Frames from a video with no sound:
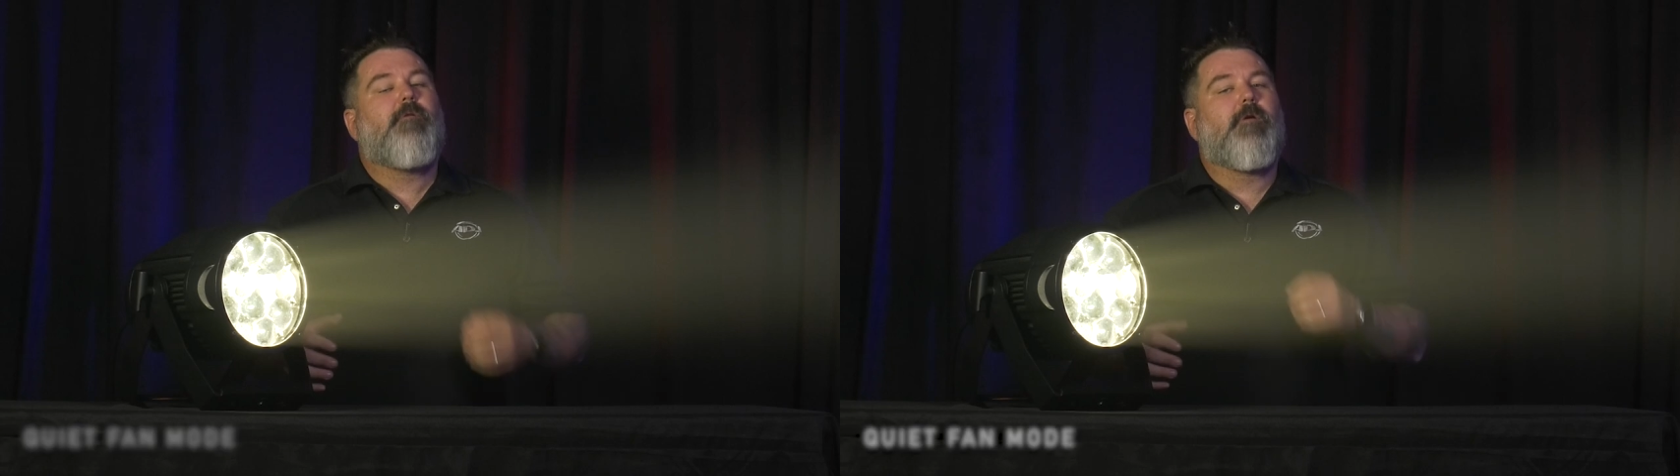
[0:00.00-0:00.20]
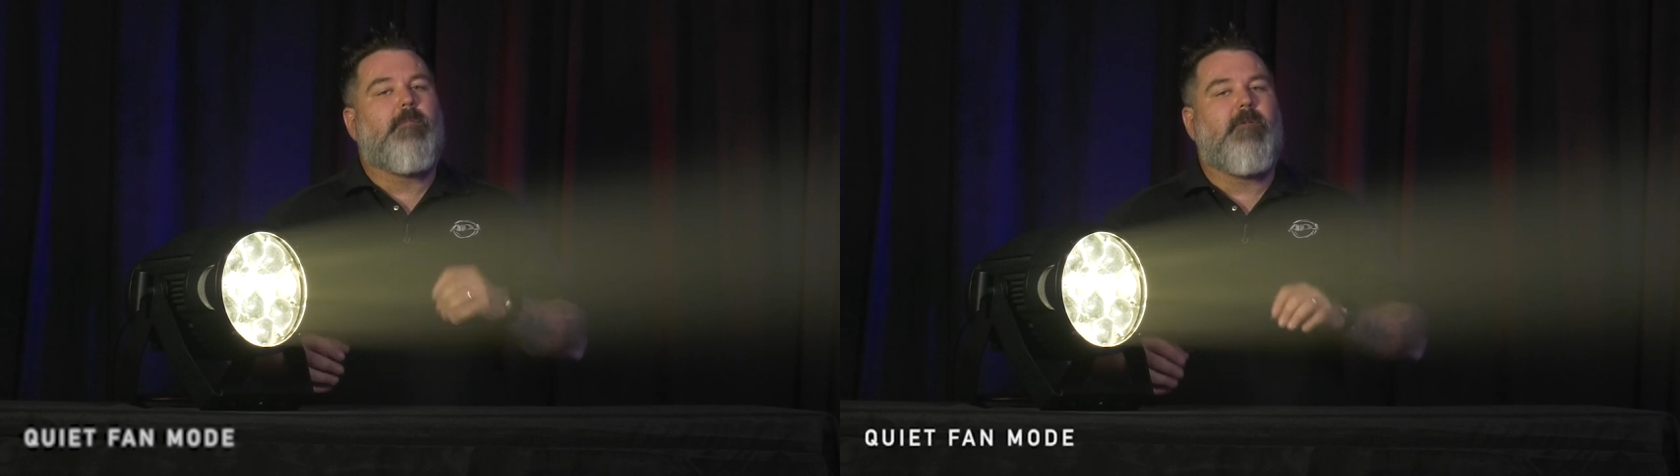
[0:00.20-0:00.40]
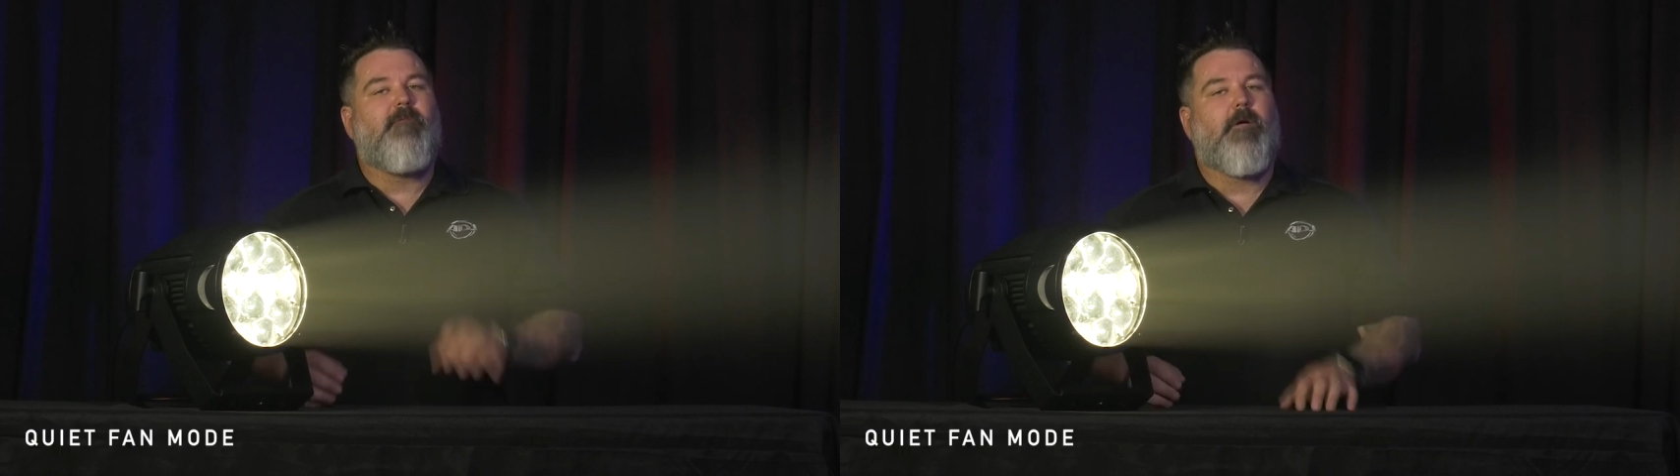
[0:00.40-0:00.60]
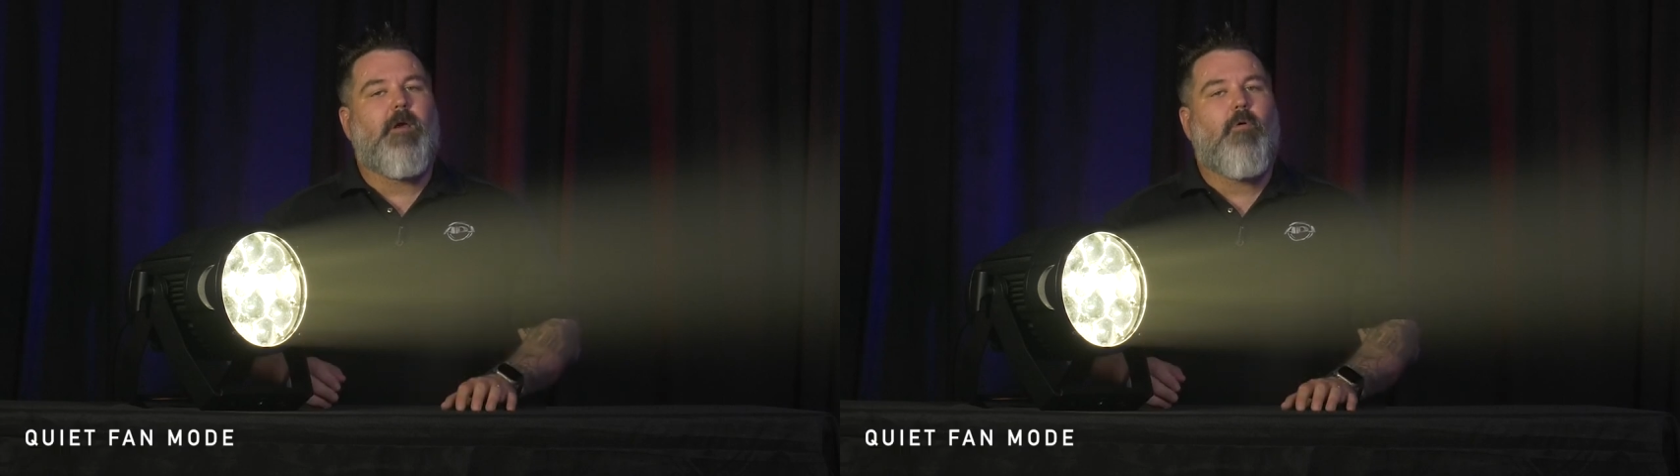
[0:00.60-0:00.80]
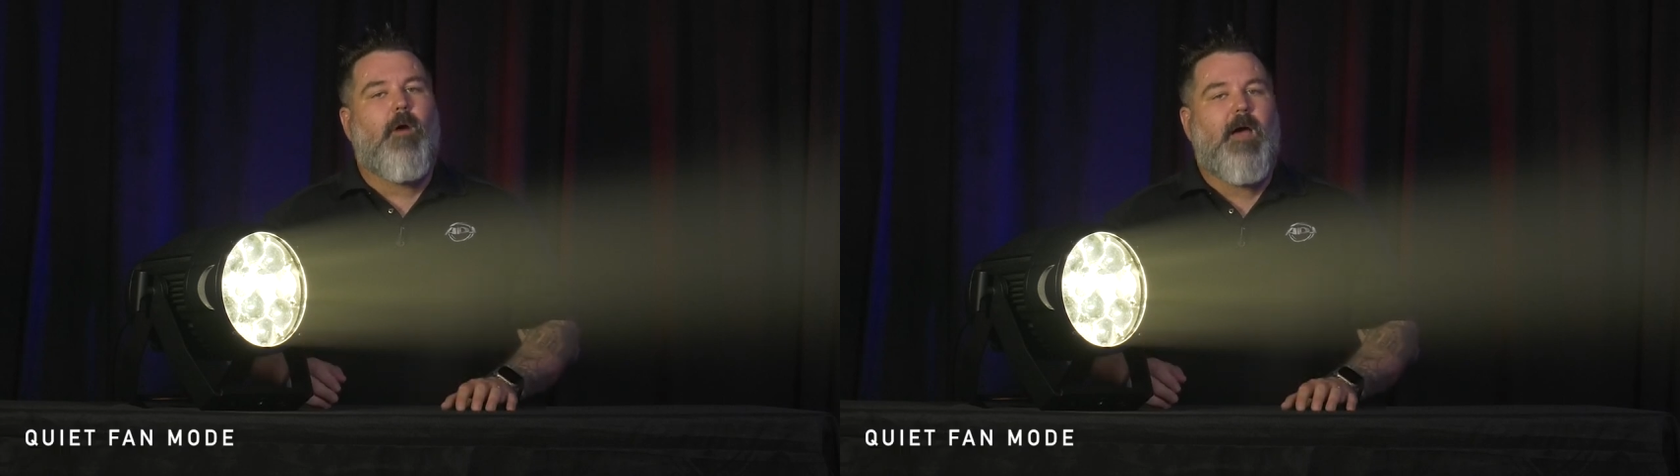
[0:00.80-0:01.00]
that are going to be
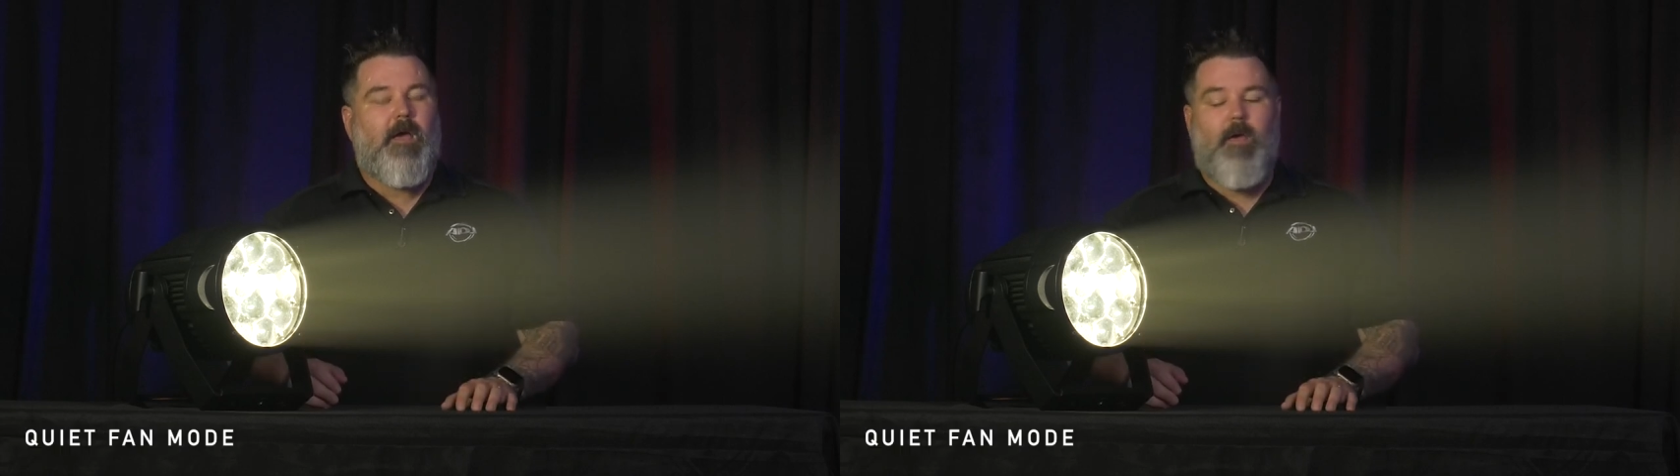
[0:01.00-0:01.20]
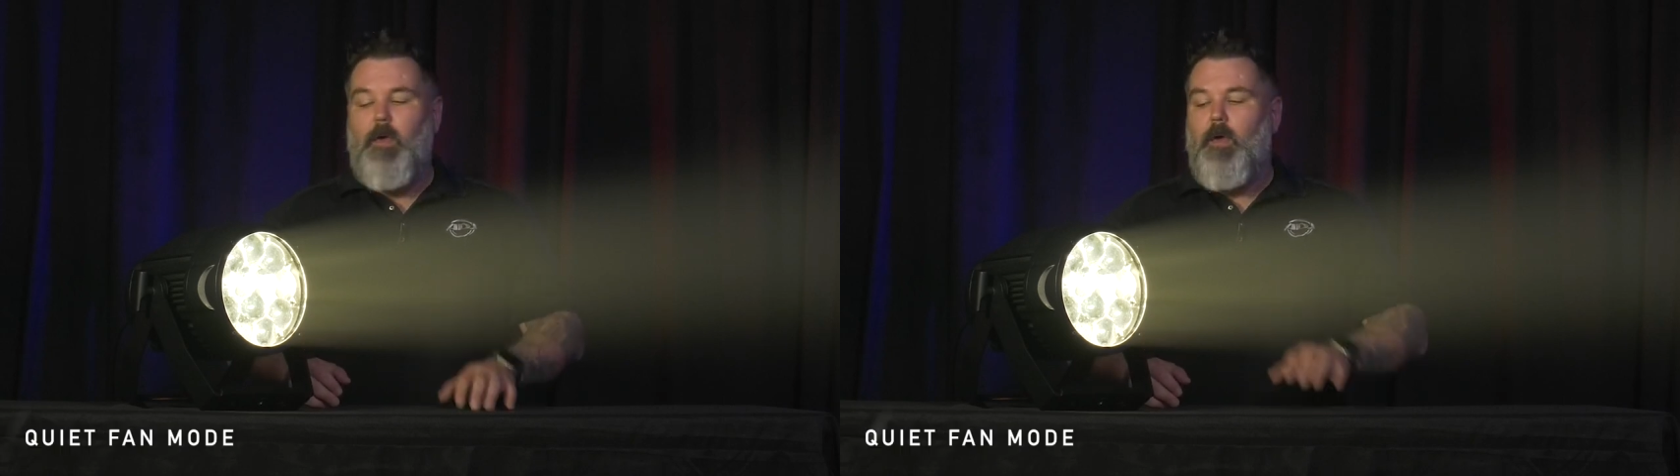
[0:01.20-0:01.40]
very quiet,